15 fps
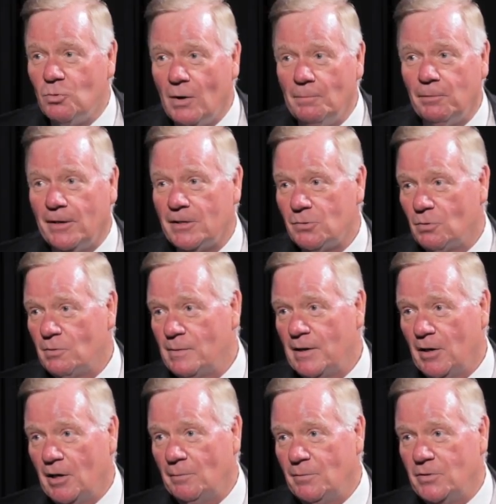one place where we're going to
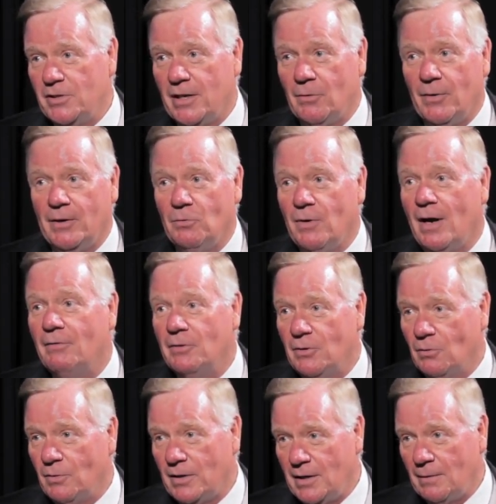help generate revenue
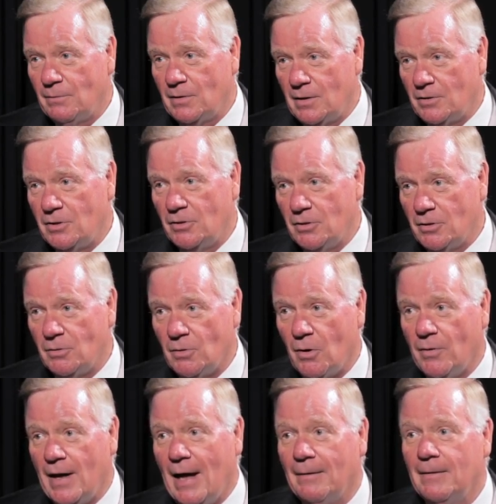and we can yeah. continue to
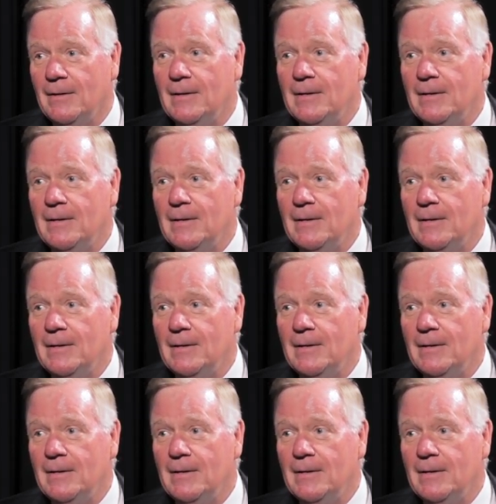grow that.